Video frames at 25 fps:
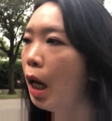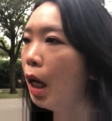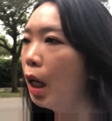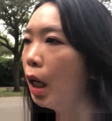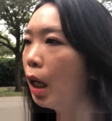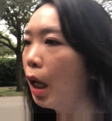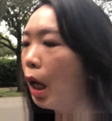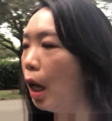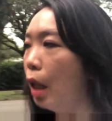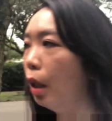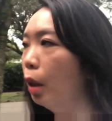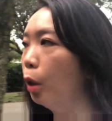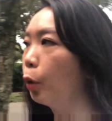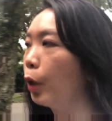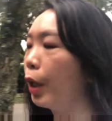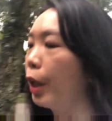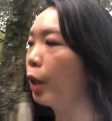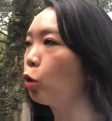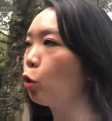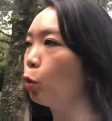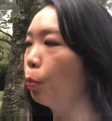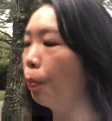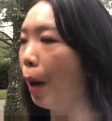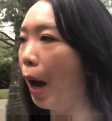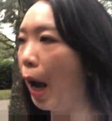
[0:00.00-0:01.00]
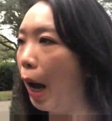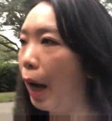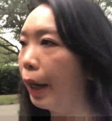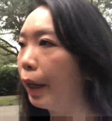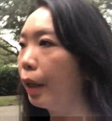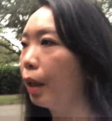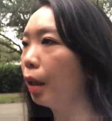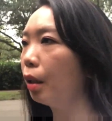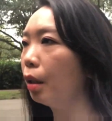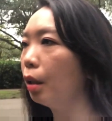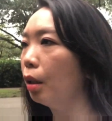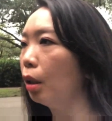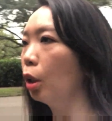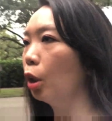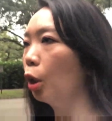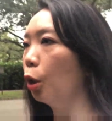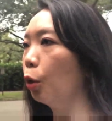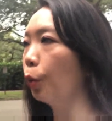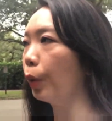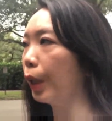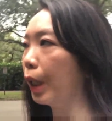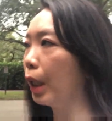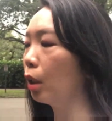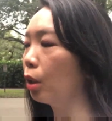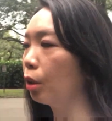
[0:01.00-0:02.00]
and looking to buy, you
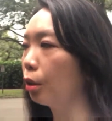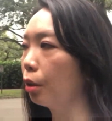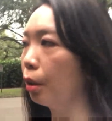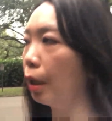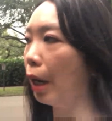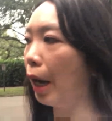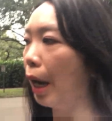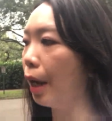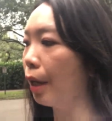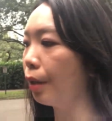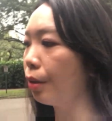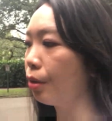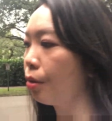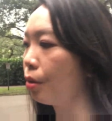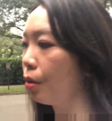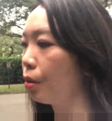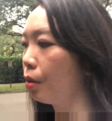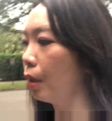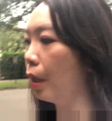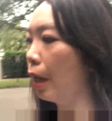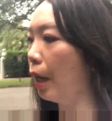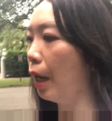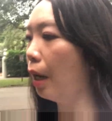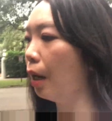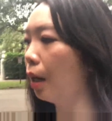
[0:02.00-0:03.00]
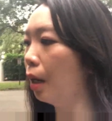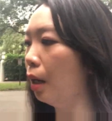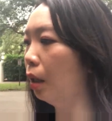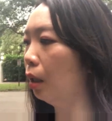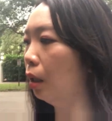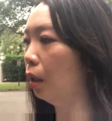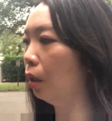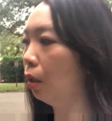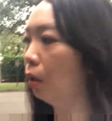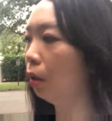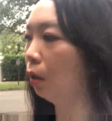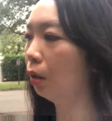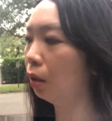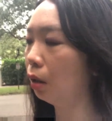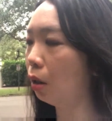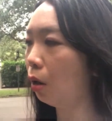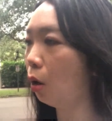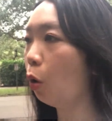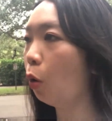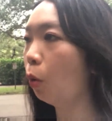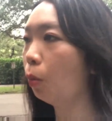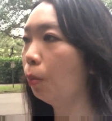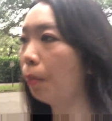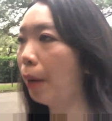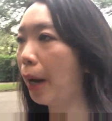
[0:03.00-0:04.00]
know, either as a
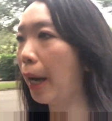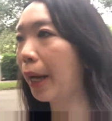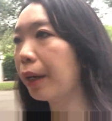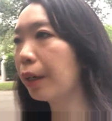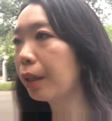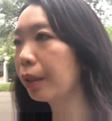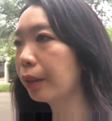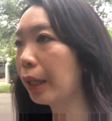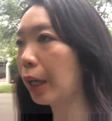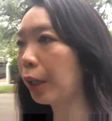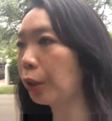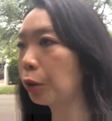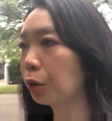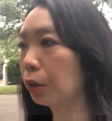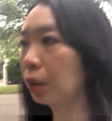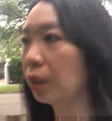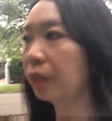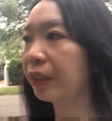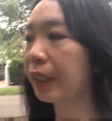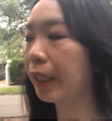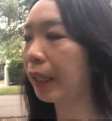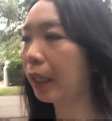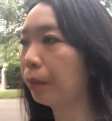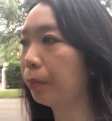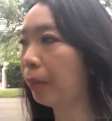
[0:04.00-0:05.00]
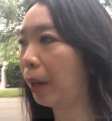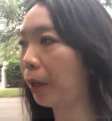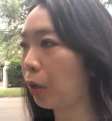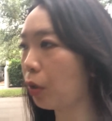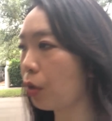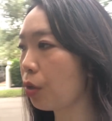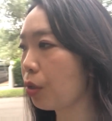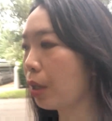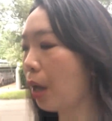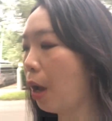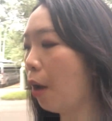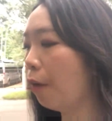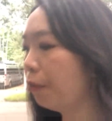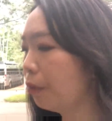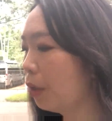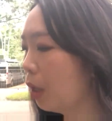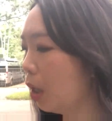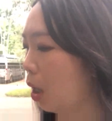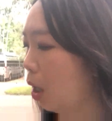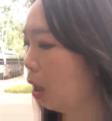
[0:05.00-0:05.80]
home buyer that you're living in by yourself